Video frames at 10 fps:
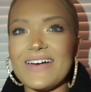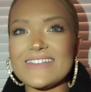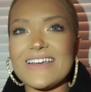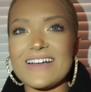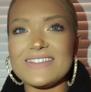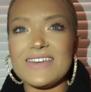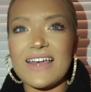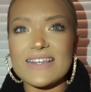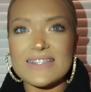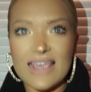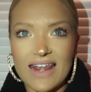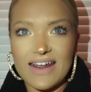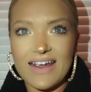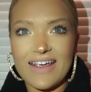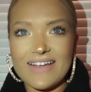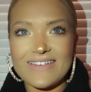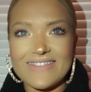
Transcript: I'll talk to you guys later.